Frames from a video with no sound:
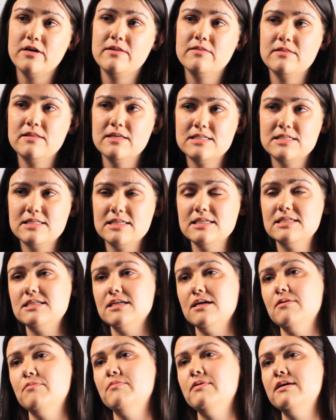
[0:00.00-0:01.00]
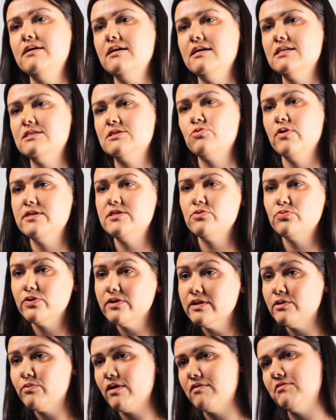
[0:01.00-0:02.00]
And this system is going to
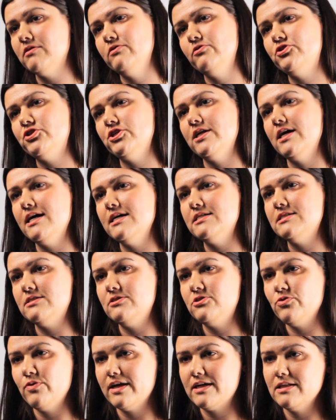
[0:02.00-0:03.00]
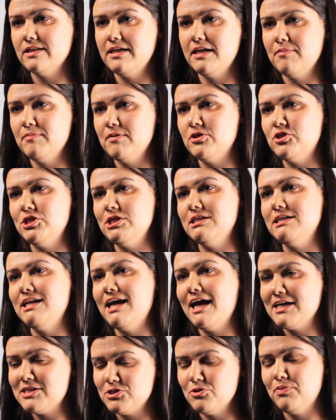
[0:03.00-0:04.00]
really revolutionize directly imaging
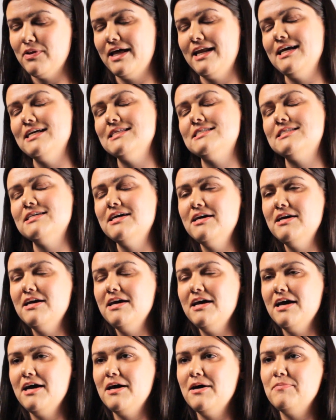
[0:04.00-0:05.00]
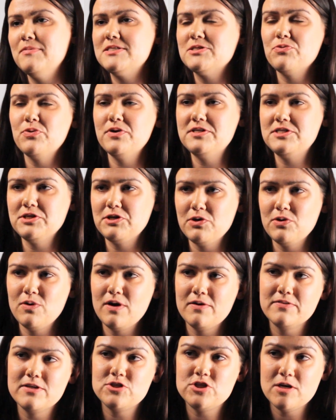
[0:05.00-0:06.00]
exoplanets. It's going to go
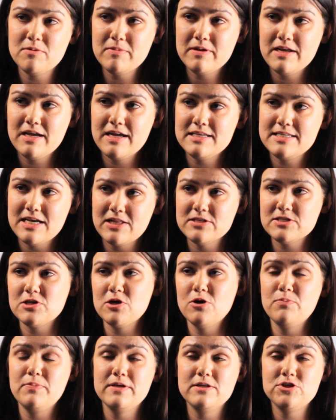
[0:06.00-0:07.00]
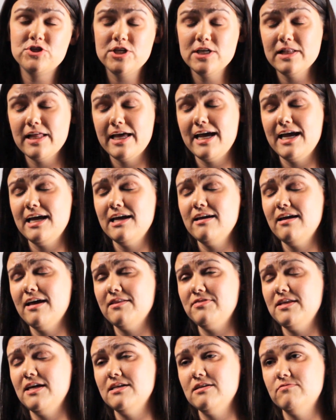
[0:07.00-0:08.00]
on the Gemini telescope in Chile
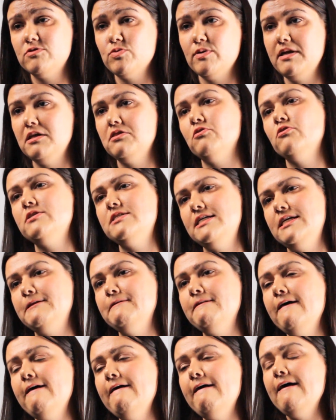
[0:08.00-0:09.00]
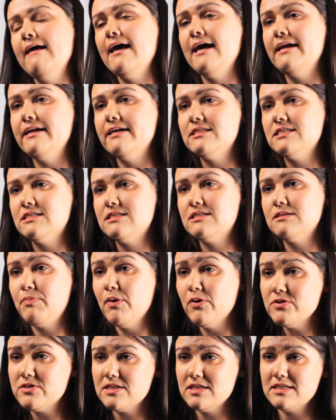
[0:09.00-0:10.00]
at the end of 2013, and it's
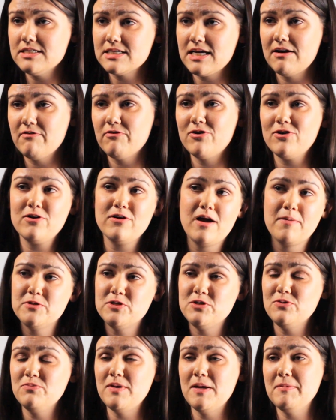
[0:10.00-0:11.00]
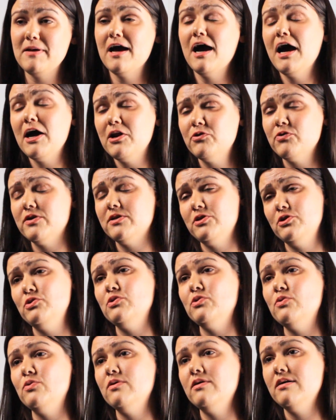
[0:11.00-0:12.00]
supposed to discover up to maybe 100
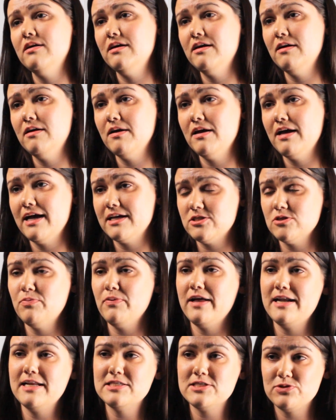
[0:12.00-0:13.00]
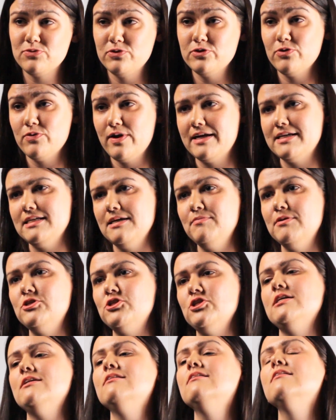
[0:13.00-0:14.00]
new exoplanets through direct
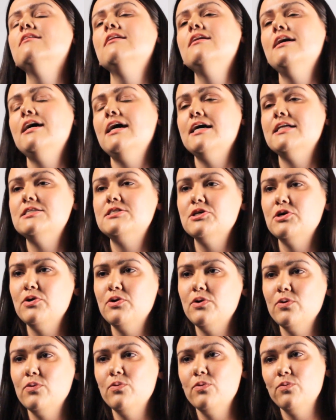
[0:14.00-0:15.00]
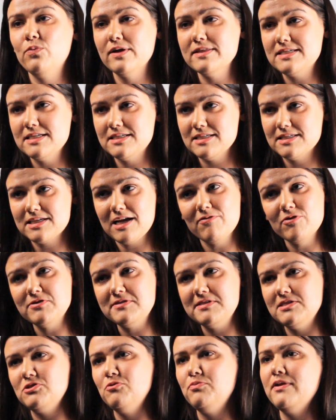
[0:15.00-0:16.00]
imaging. And so once it discovers
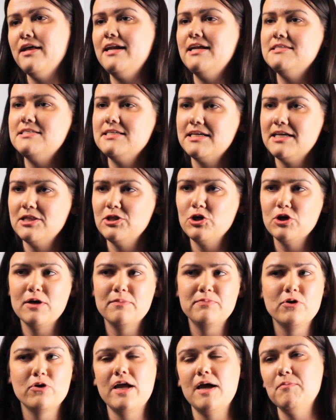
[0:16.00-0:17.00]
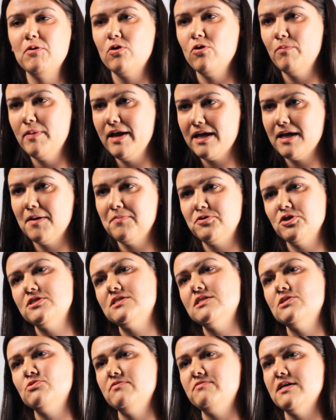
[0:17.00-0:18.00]
these new planets, it can look up their chemical makeup,
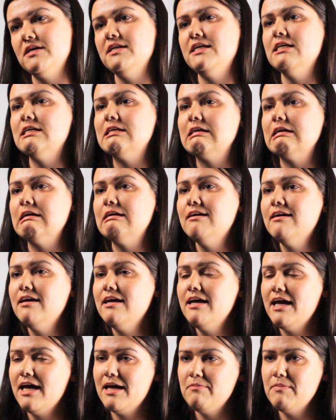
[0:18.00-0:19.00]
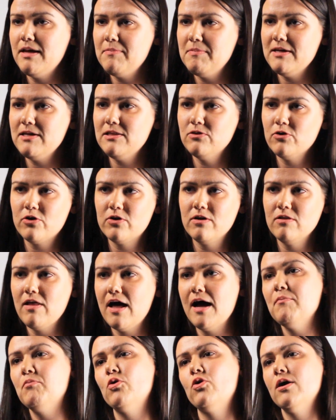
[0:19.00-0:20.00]
just as we've done here, and maybe learn a
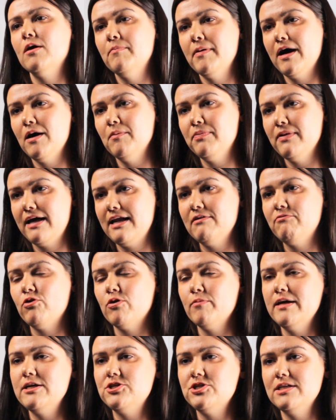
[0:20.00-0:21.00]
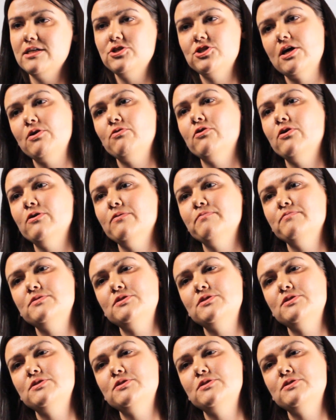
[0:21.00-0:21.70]
lot more about planet formation in general.